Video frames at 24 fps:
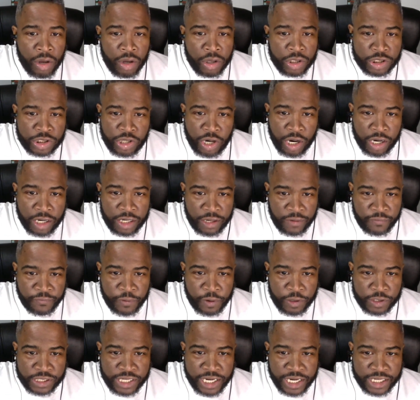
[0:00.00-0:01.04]
started to
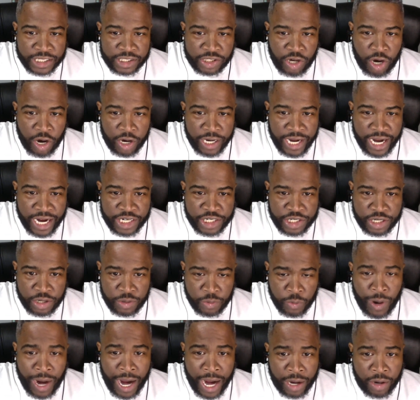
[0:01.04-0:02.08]
first get his
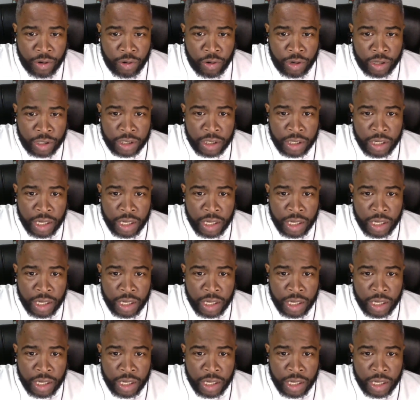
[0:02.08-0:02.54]
Kardashian wine on?